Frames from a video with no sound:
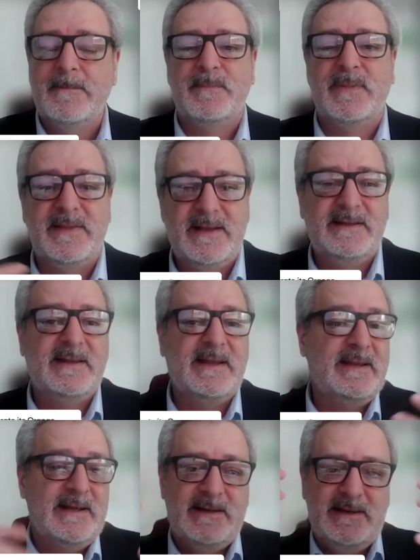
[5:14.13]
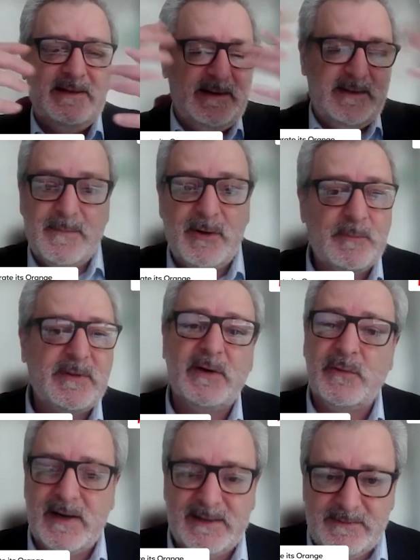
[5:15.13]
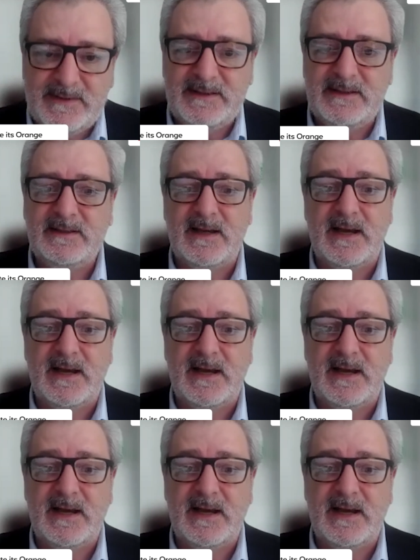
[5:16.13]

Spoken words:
but then they can develop the creativity.